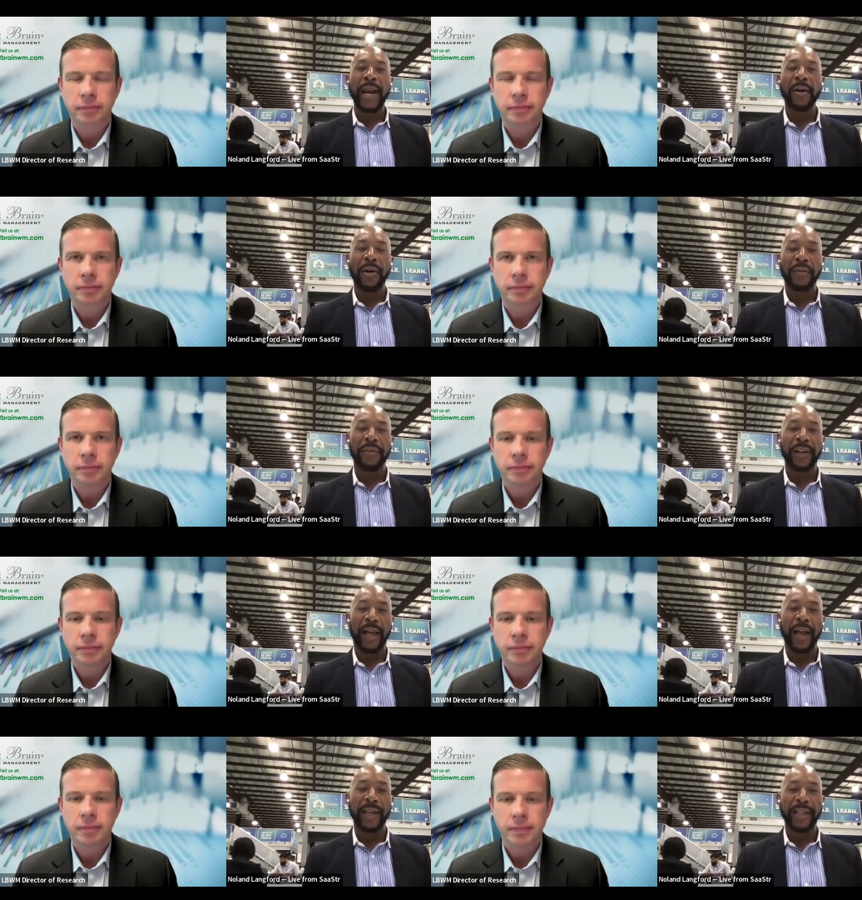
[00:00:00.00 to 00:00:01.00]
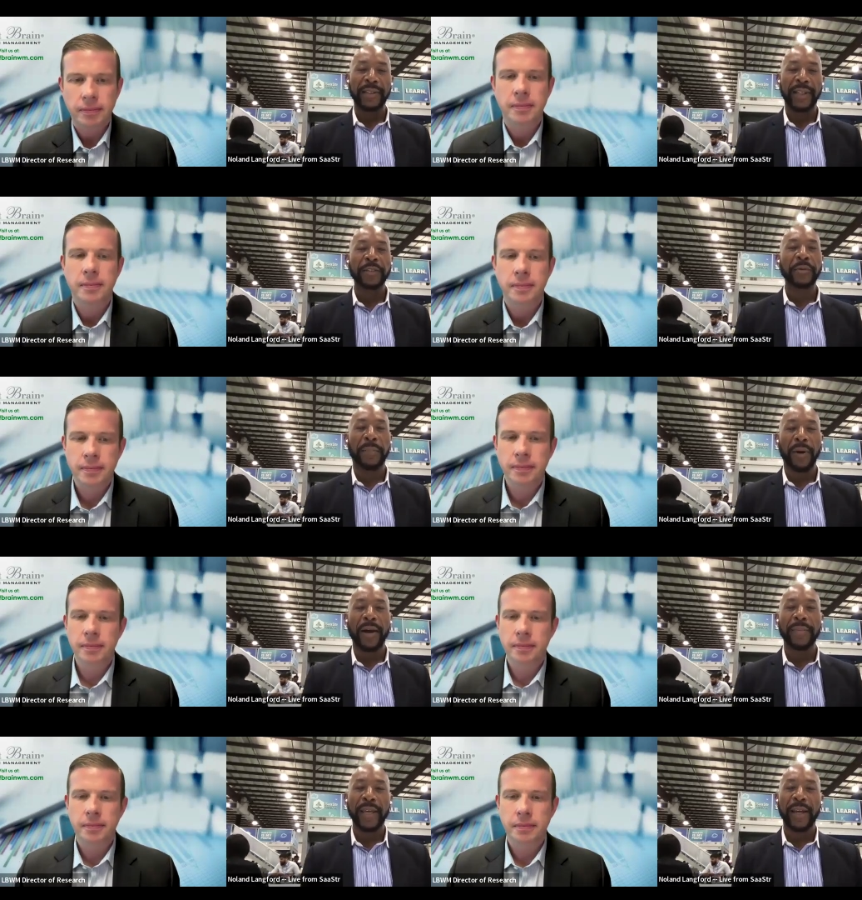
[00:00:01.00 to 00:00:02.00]
Speaker 1: arrow for clients. So that's what
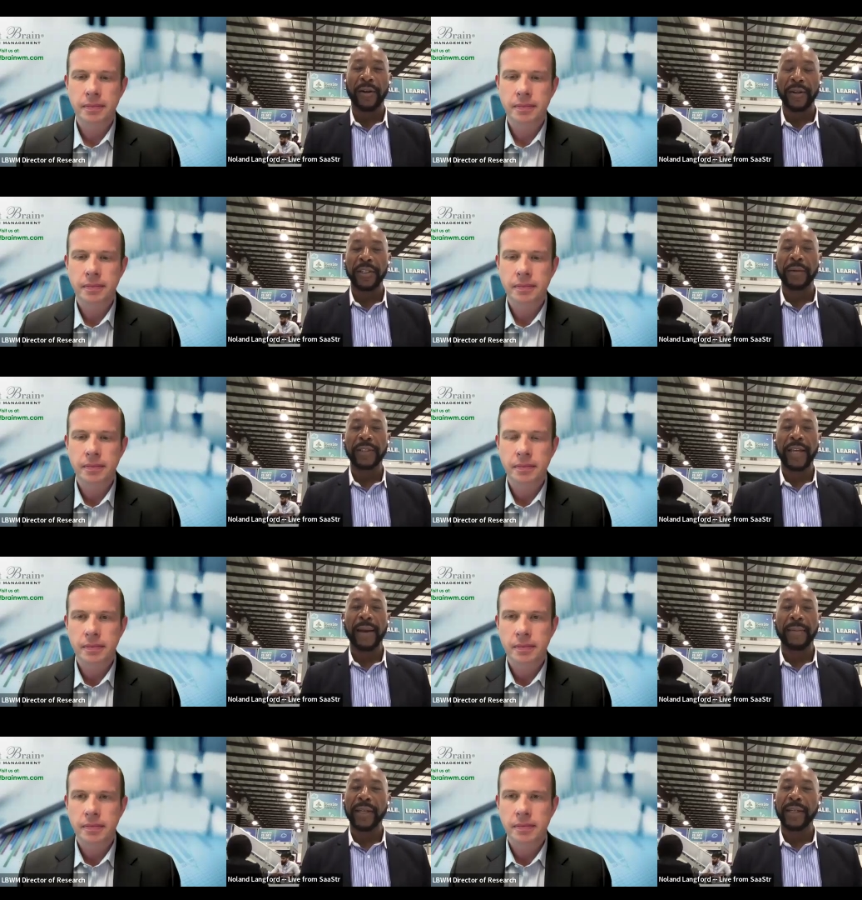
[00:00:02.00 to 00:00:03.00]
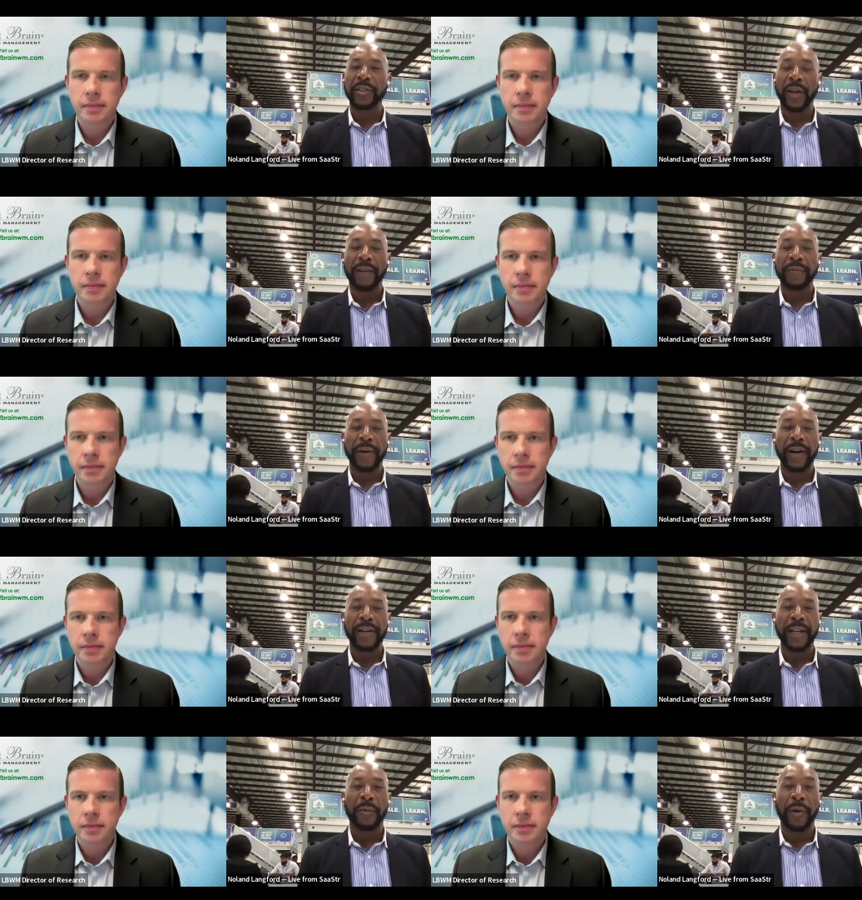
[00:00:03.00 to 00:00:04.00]
brought me here to see what's happening in software
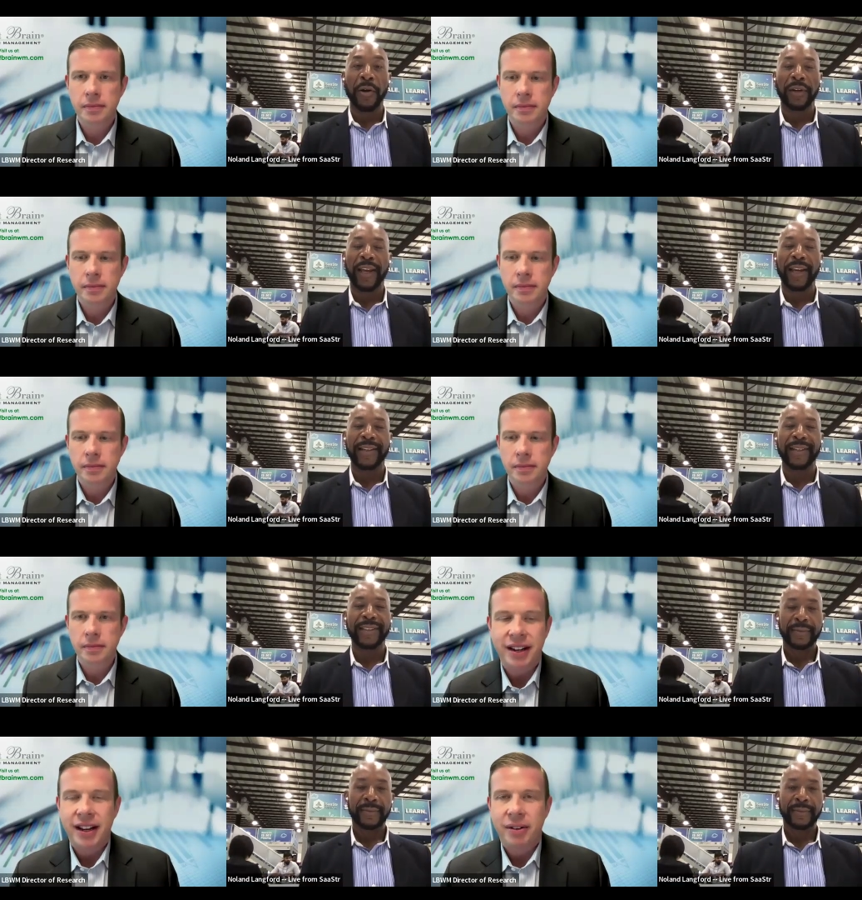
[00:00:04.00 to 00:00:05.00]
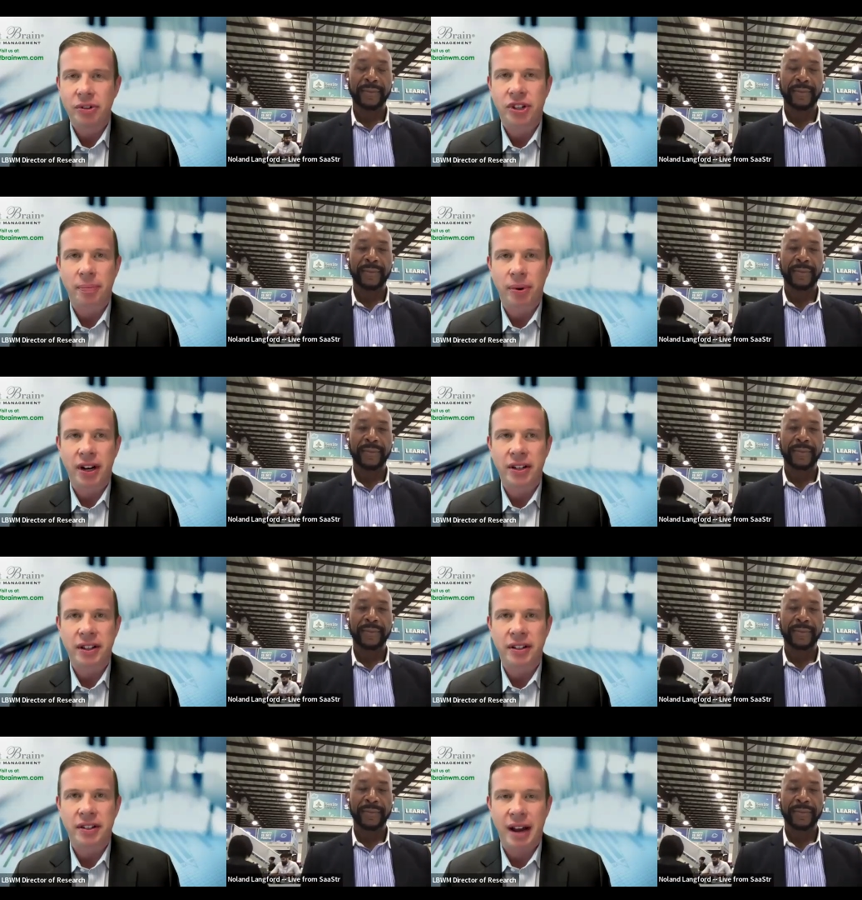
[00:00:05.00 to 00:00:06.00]
and in growth land. We'll jump right into
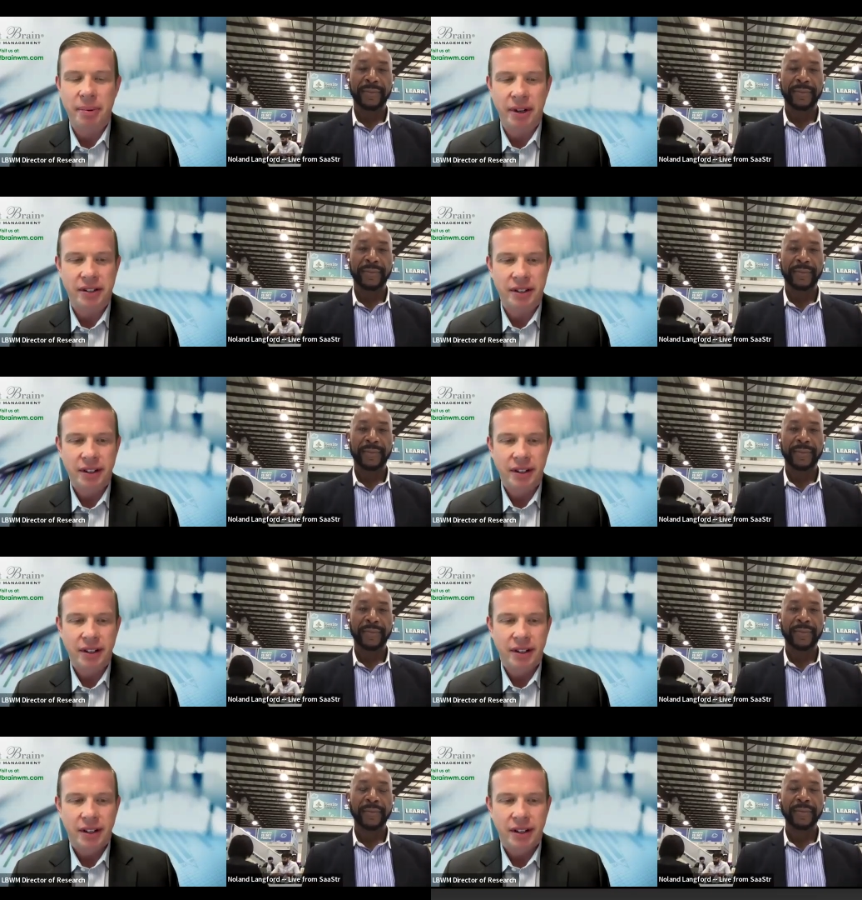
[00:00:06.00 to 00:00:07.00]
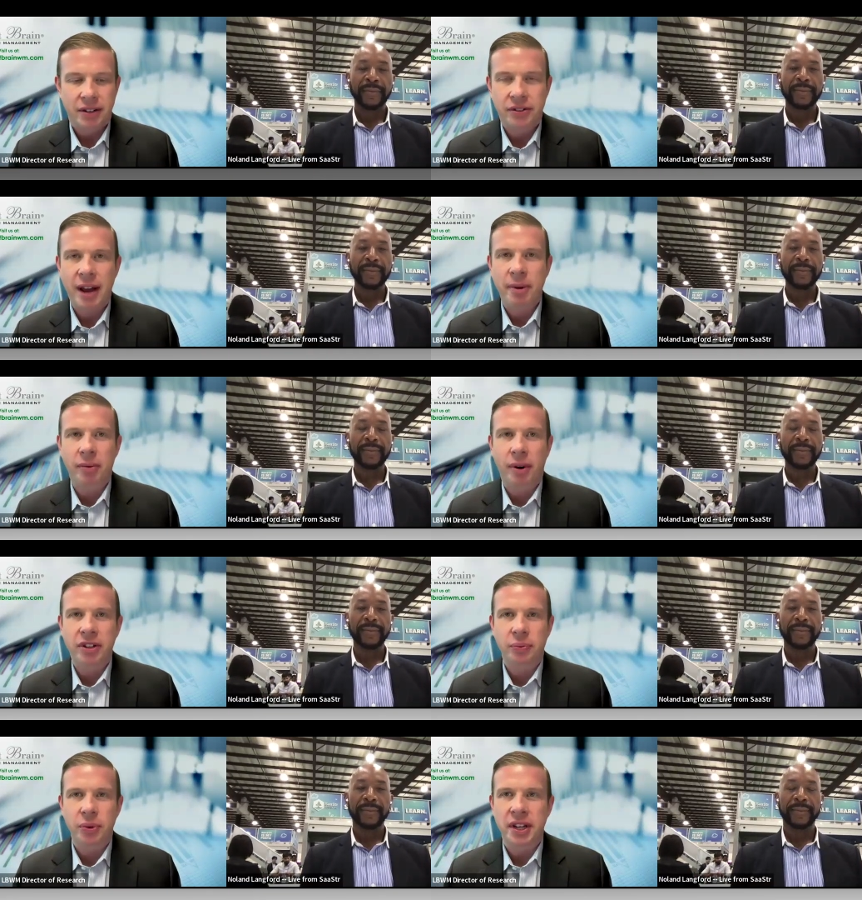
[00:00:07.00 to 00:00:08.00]
the
Speaker 2: topics. So topic one
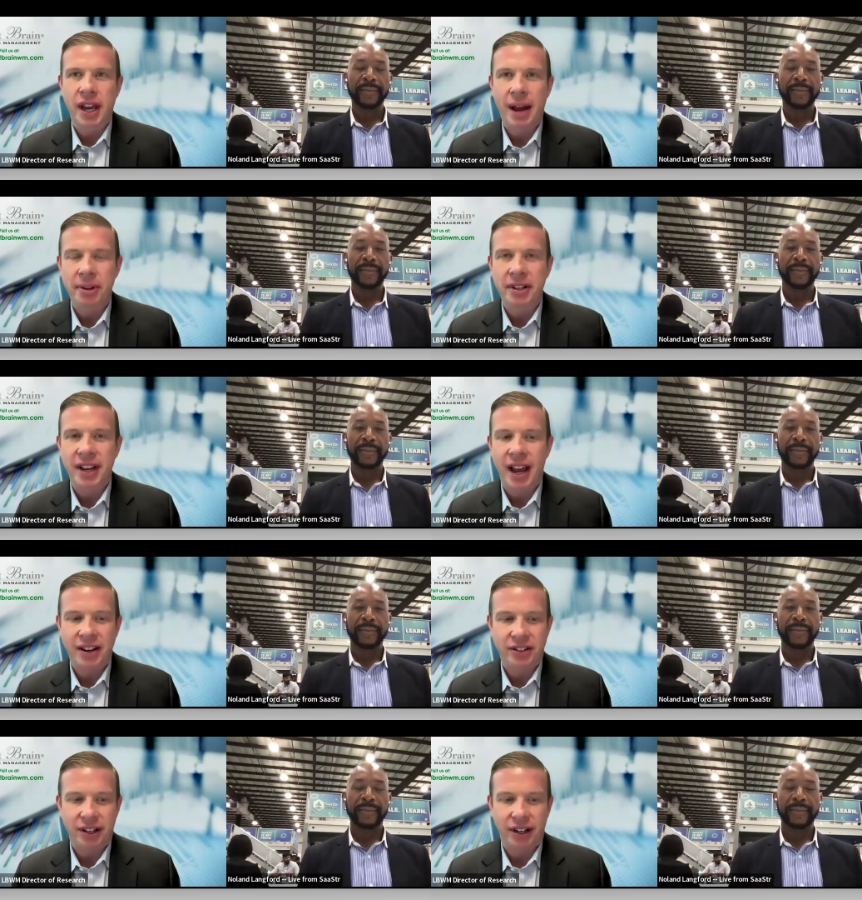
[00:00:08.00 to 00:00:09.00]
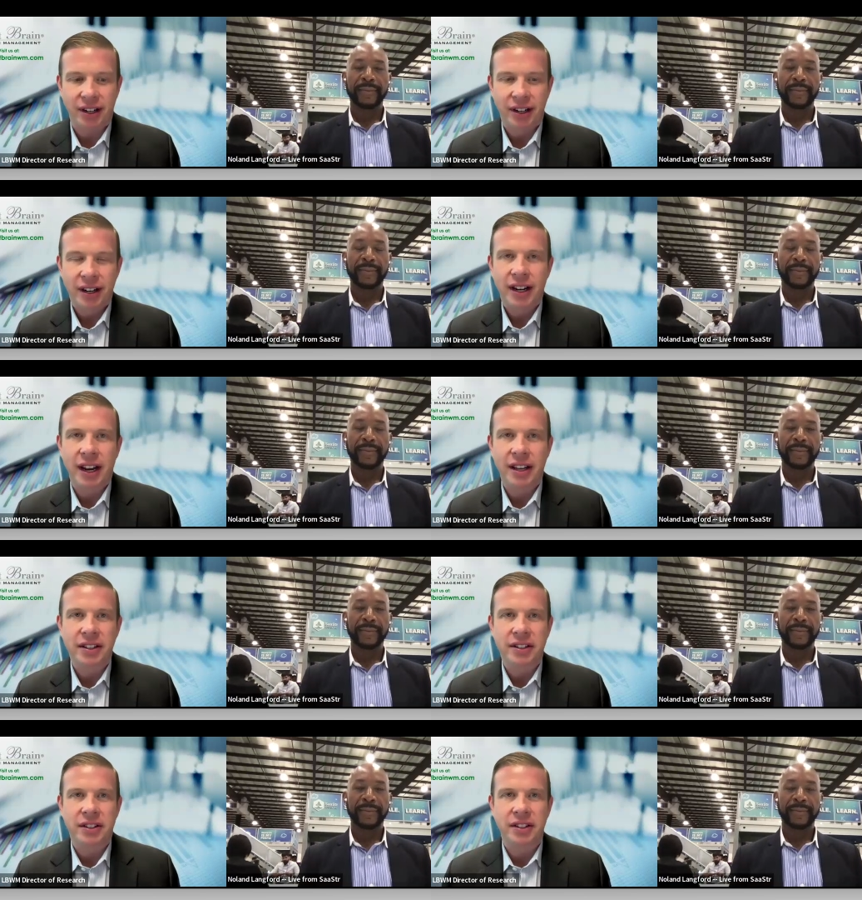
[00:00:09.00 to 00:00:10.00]
is recapping SaaStr. Again,
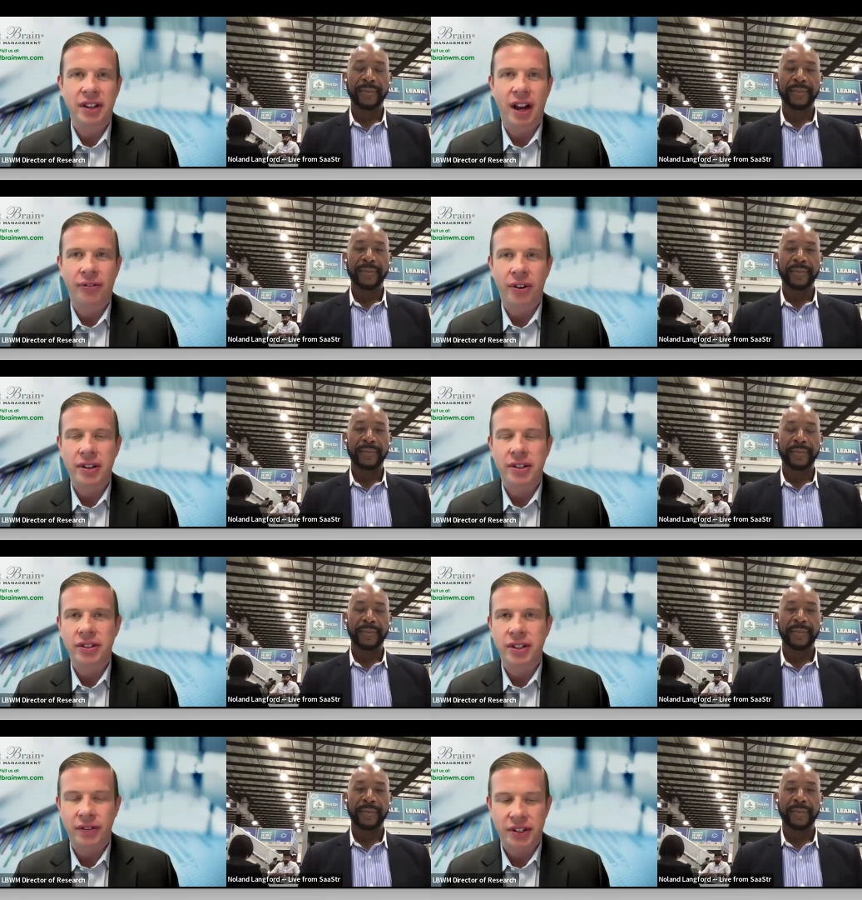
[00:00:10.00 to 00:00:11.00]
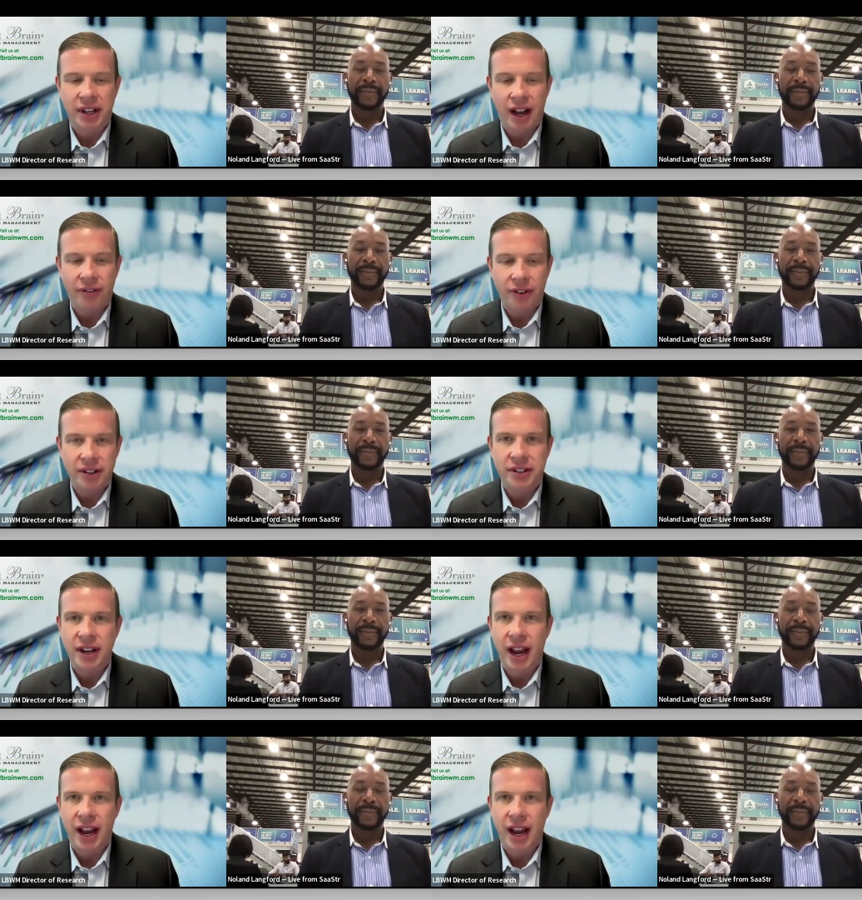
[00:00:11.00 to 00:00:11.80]
this is the Software as a Service Conference,